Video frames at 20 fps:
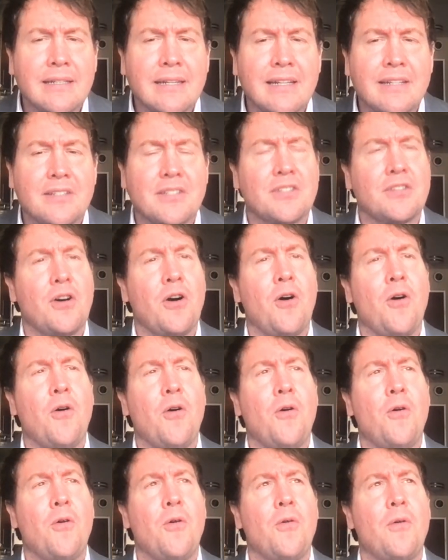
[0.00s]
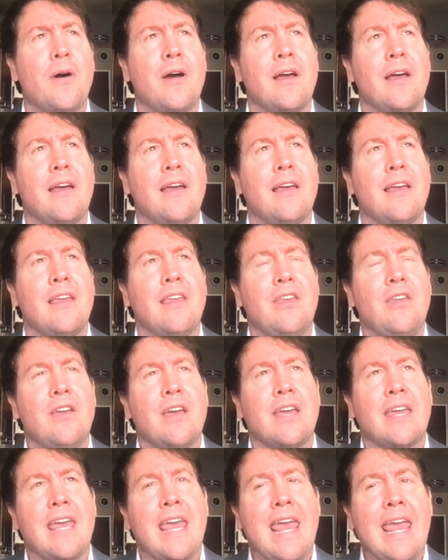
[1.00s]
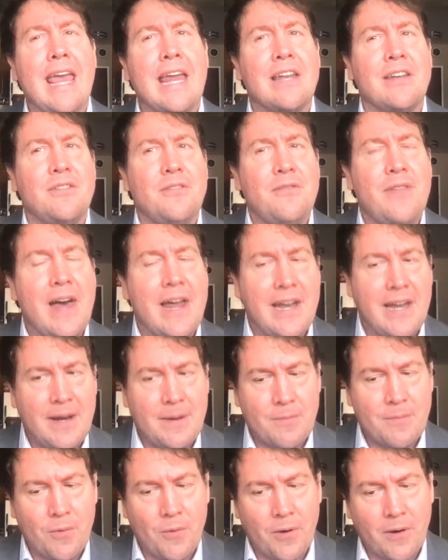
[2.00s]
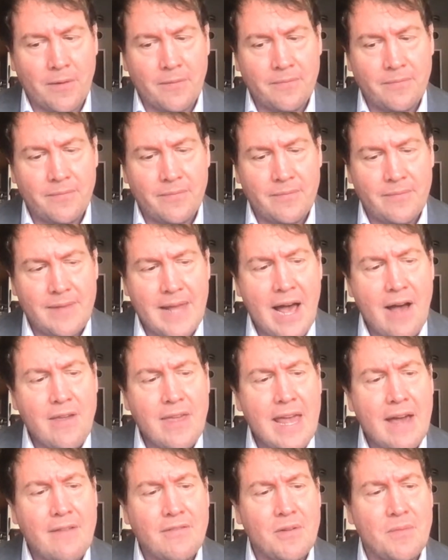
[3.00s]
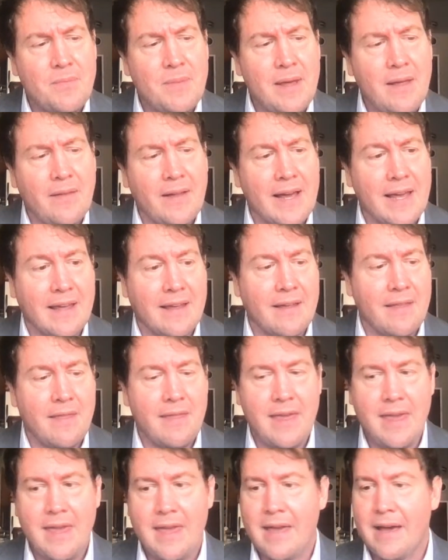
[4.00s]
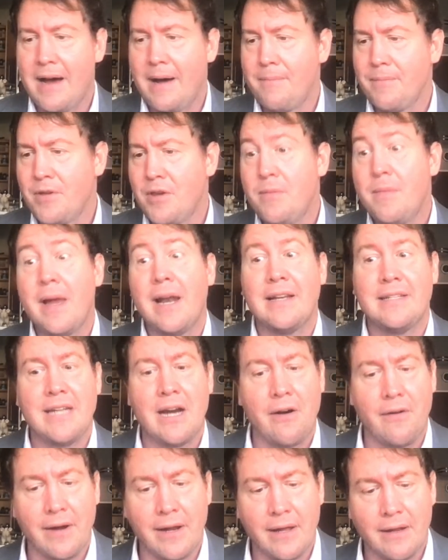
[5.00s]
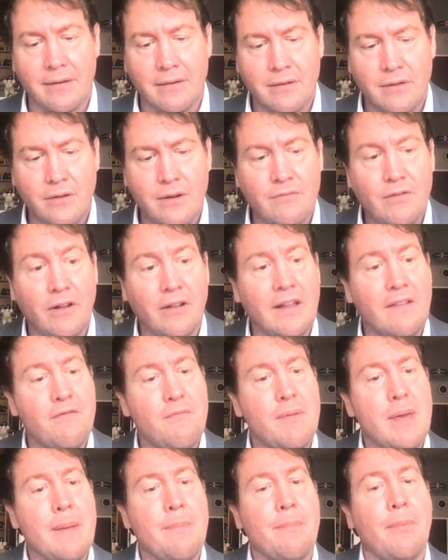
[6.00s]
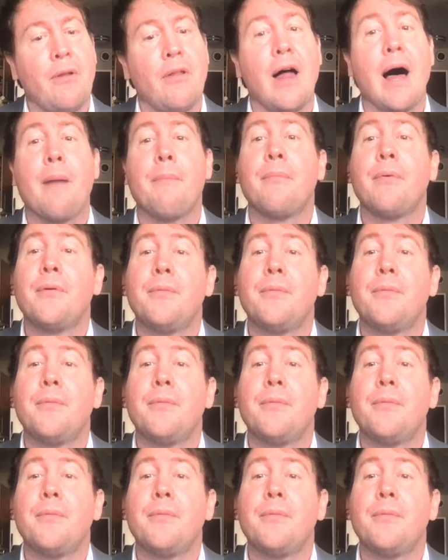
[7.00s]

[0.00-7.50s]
So you can't do that anymore. Now you have to be the humanitarian. You have to lift people up.